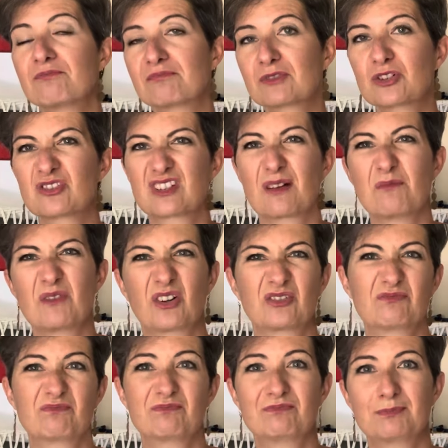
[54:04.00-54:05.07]
because I'm
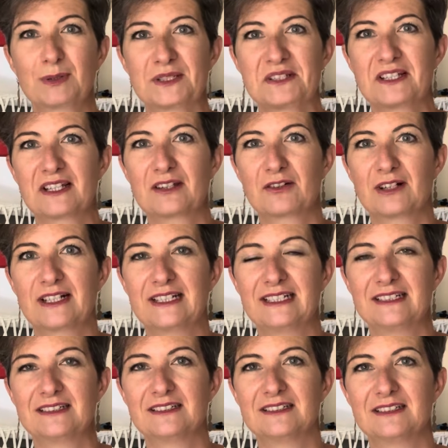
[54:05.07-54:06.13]
not
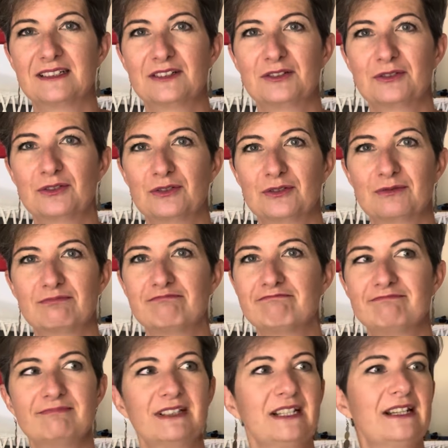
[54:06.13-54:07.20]
particularly, uh, you know,
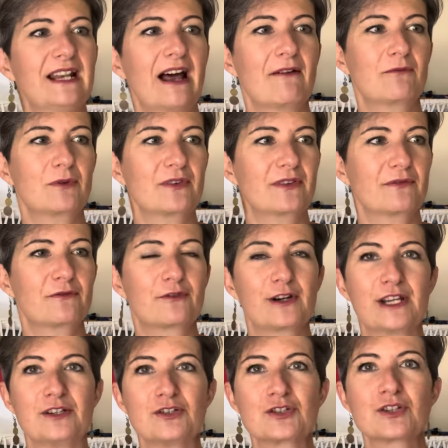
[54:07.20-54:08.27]
mm, in love with the
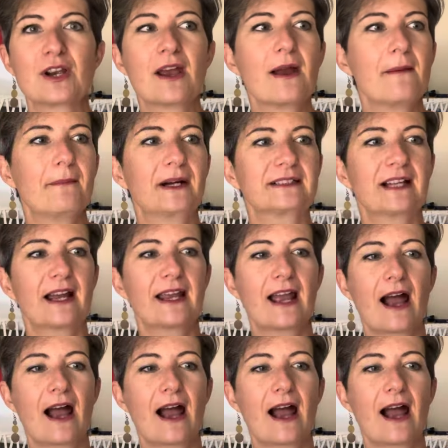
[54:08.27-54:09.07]
fringe, but I